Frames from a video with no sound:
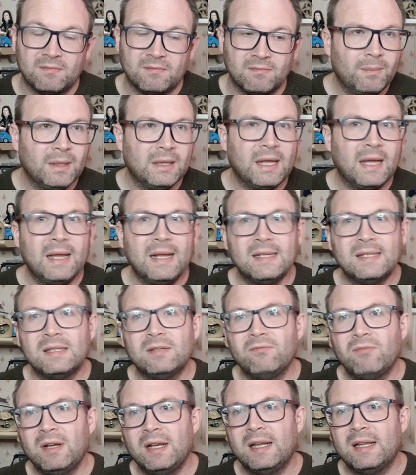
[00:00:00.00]
But that
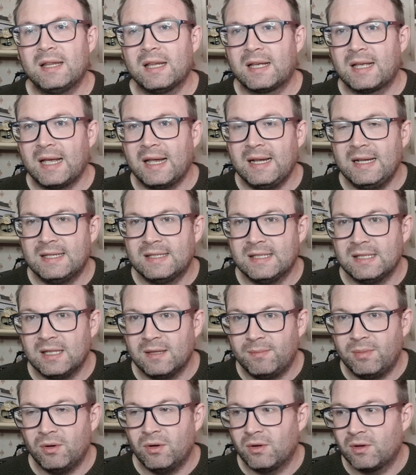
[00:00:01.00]
isn't really the case in the
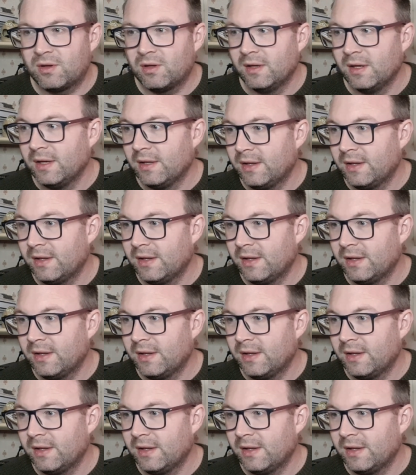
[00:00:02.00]
book.